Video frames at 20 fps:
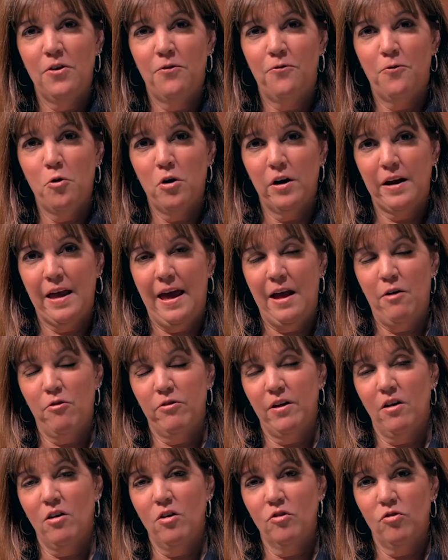the 4K
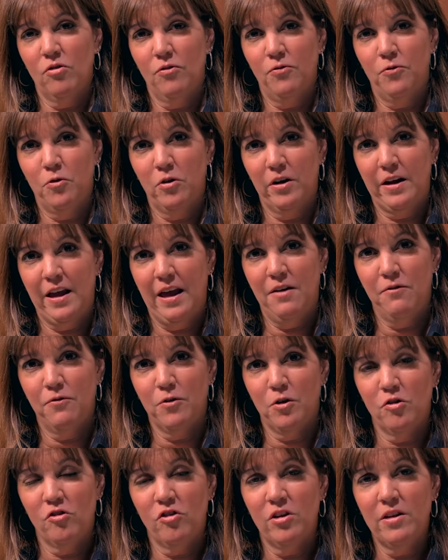or the Ultra 4K
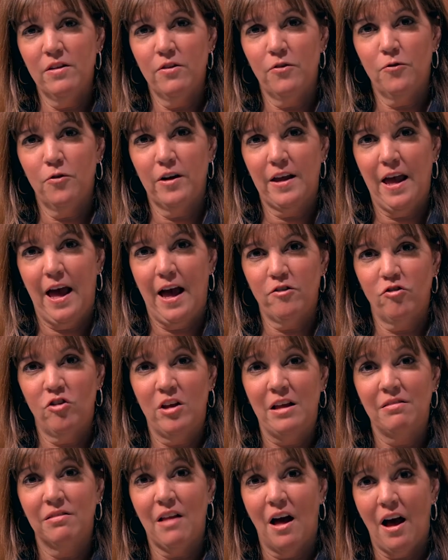versions for
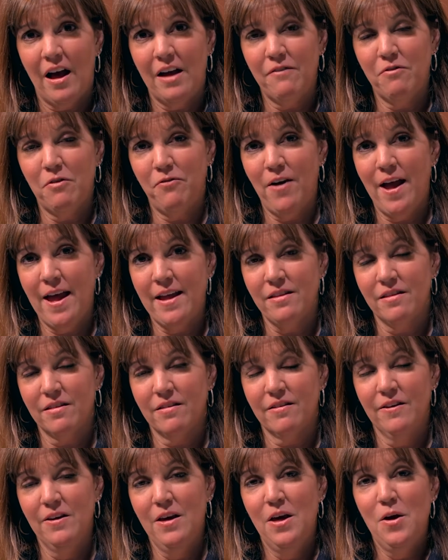catching live
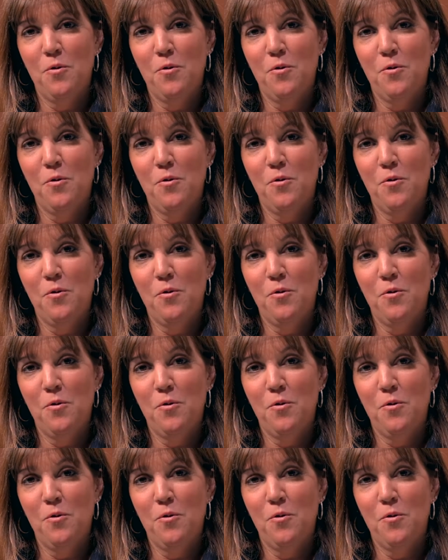events.